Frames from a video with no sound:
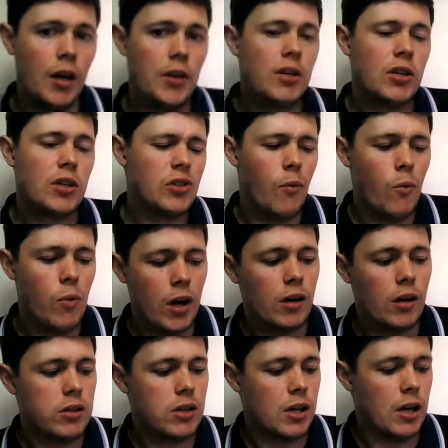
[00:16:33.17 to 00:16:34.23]
think he's done
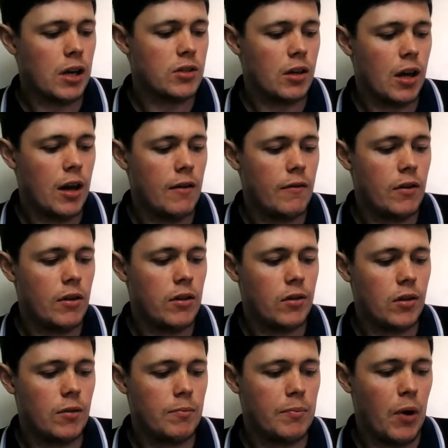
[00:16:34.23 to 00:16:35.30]
well to get us 11,
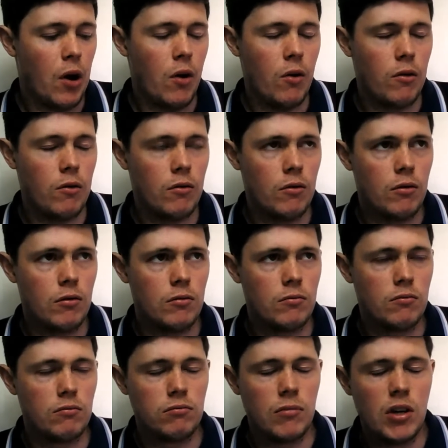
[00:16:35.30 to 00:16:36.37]
but
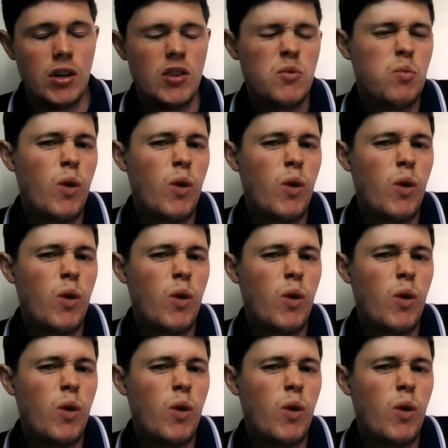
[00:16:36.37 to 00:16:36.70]
is